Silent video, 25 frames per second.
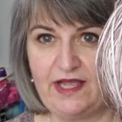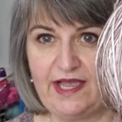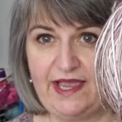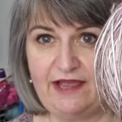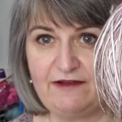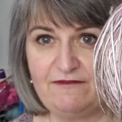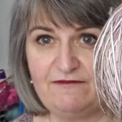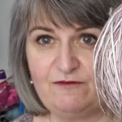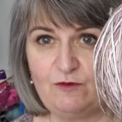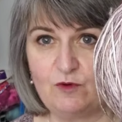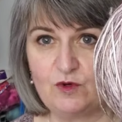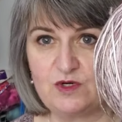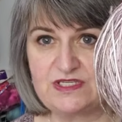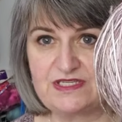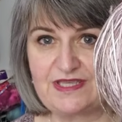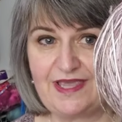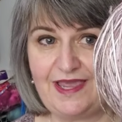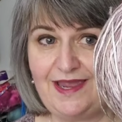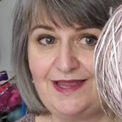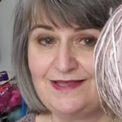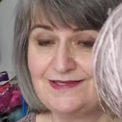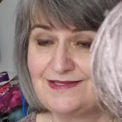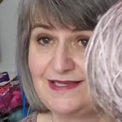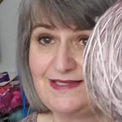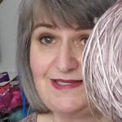I had four
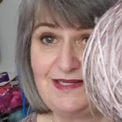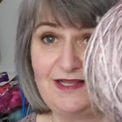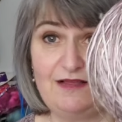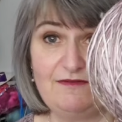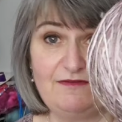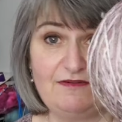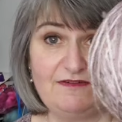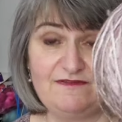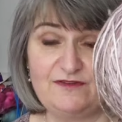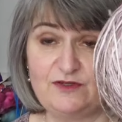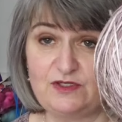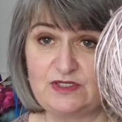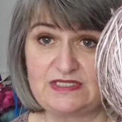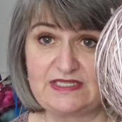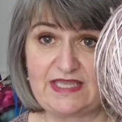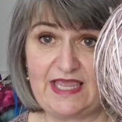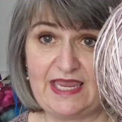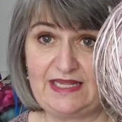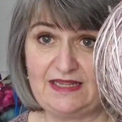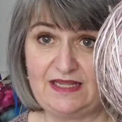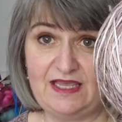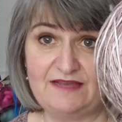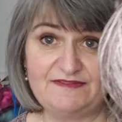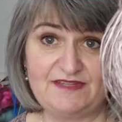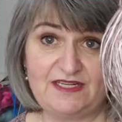skeins. I still have a full
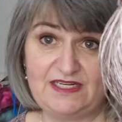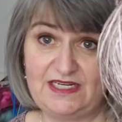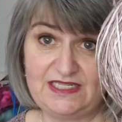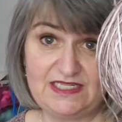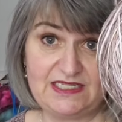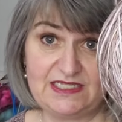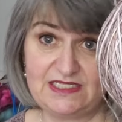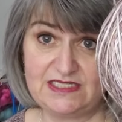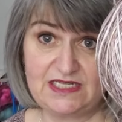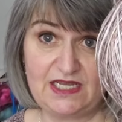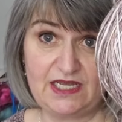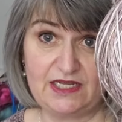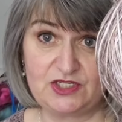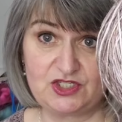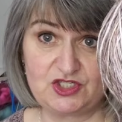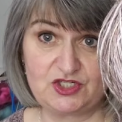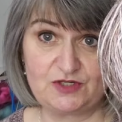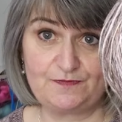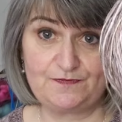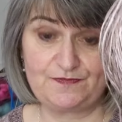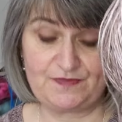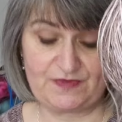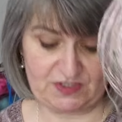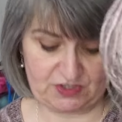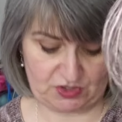skein left that I didn't touch.
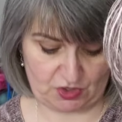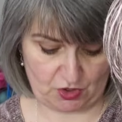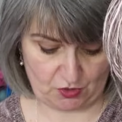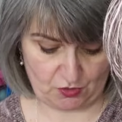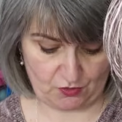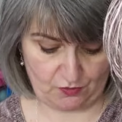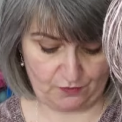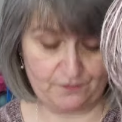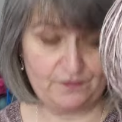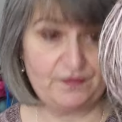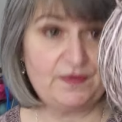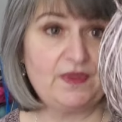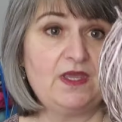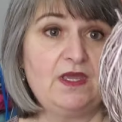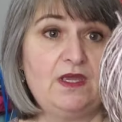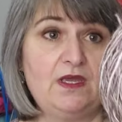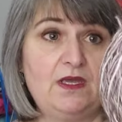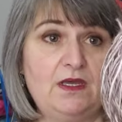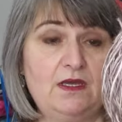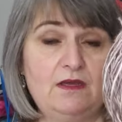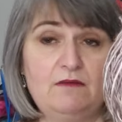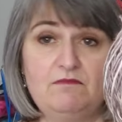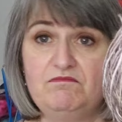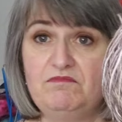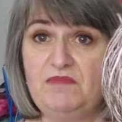So
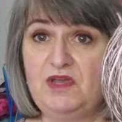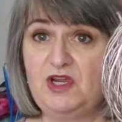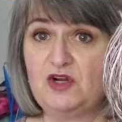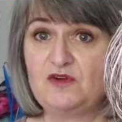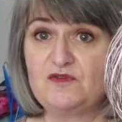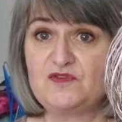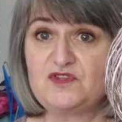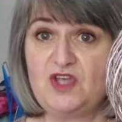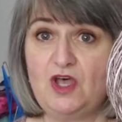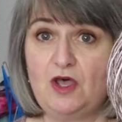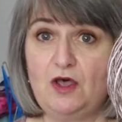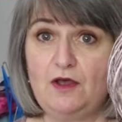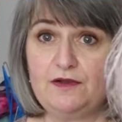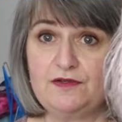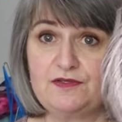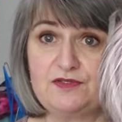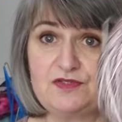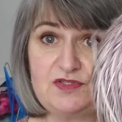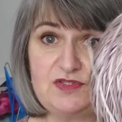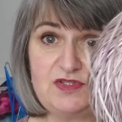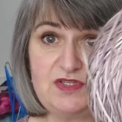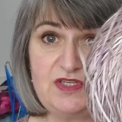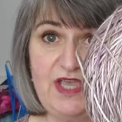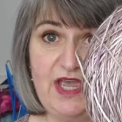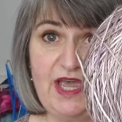pair of
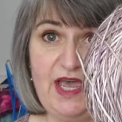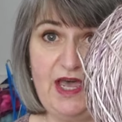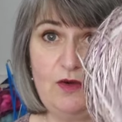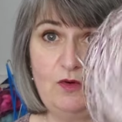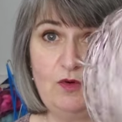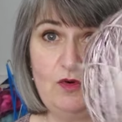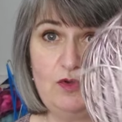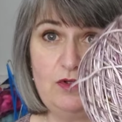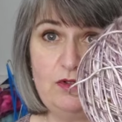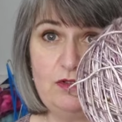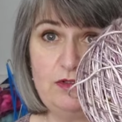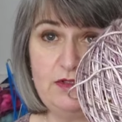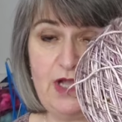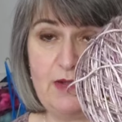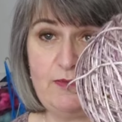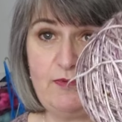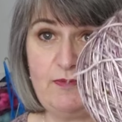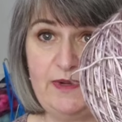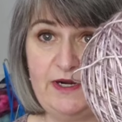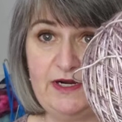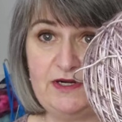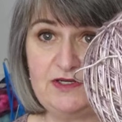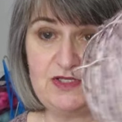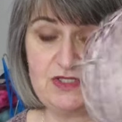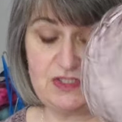socks, cowl, couple
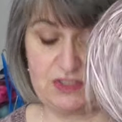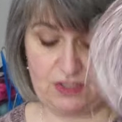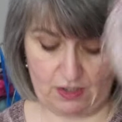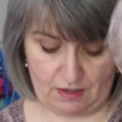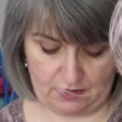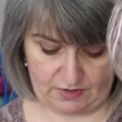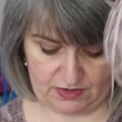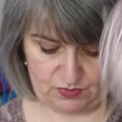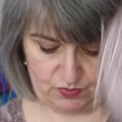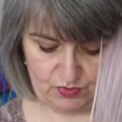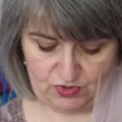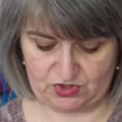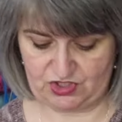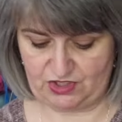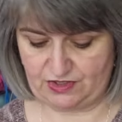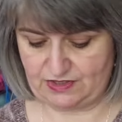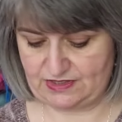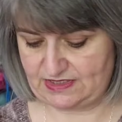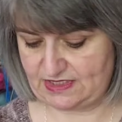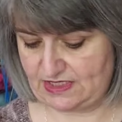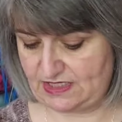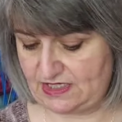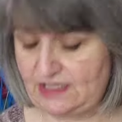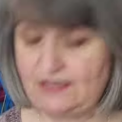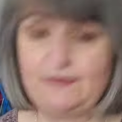pairs of socks, we shall
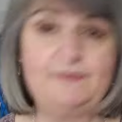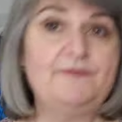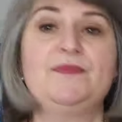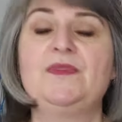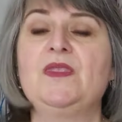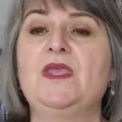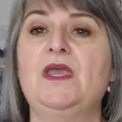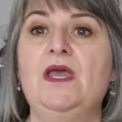see.